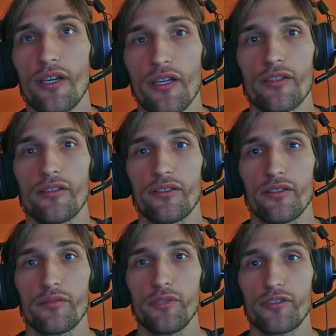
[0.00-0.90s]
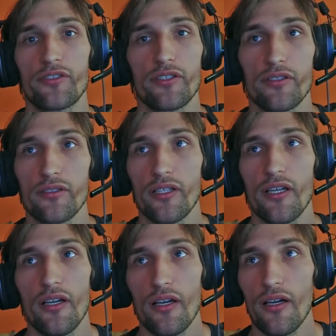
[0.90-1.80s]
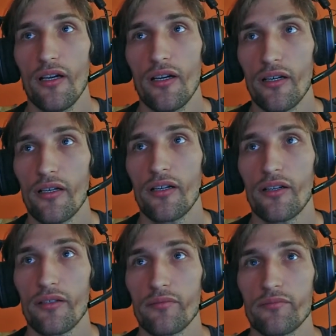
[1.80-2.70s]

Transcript: And uh, Dmitry uh,